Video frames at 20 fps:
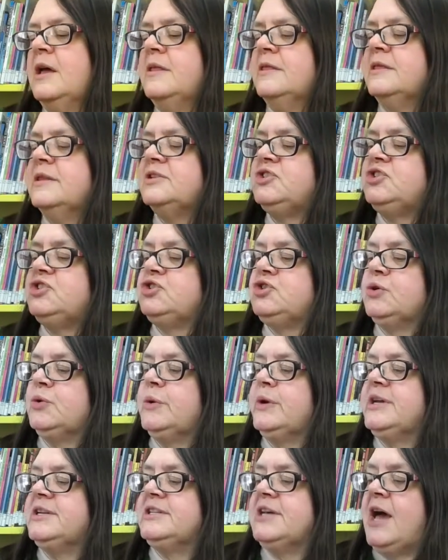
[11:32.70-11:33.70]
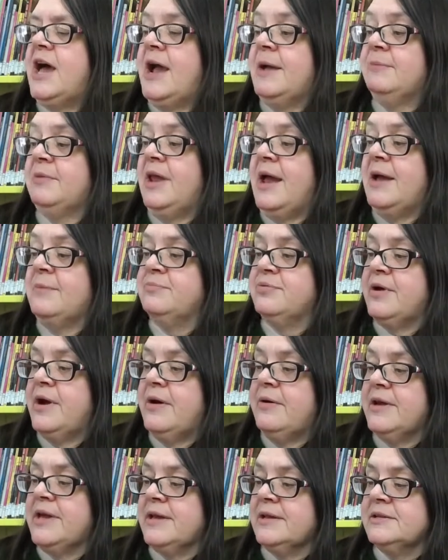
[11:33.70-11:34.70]
The Storytime
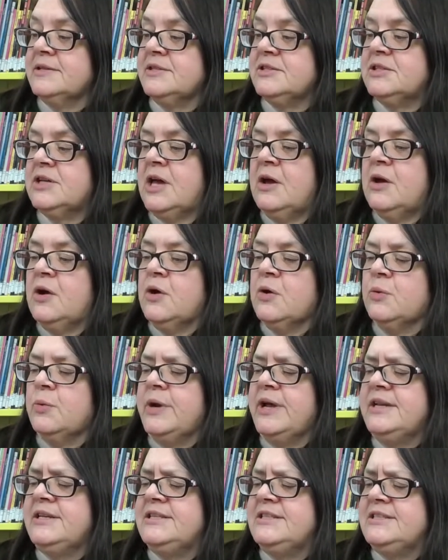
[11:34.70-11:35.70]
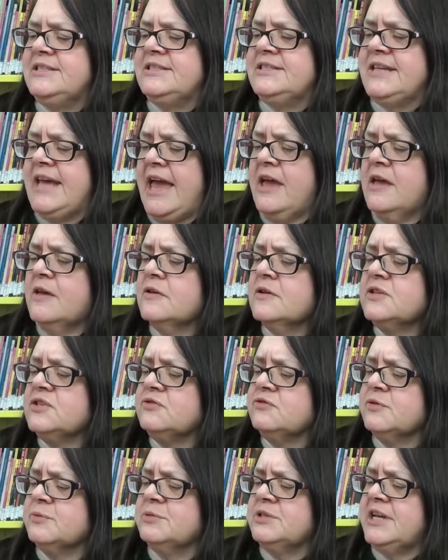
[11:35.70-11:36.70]
Librarians reads tales
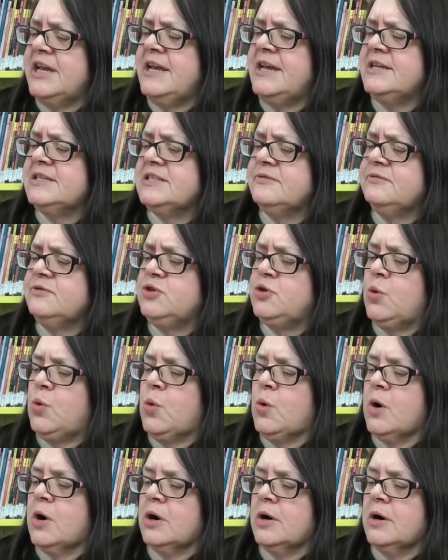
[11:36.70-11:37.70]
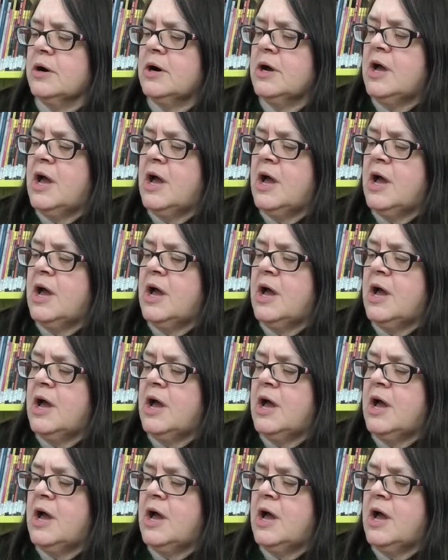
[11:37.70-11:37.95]
from days of yore,